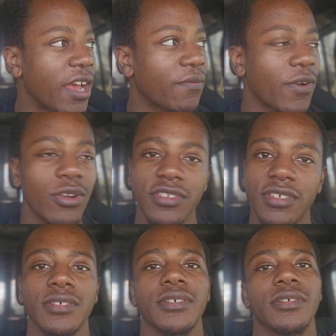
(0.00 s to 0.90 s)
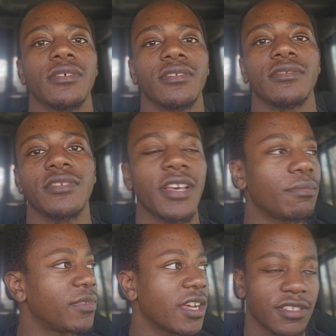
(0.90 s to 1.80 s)
At first, Tip
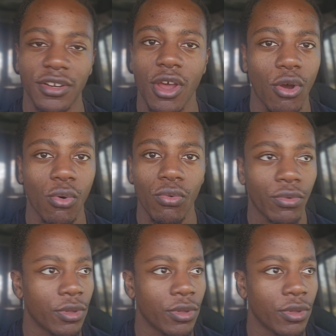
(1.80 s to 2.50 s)
doesn't know,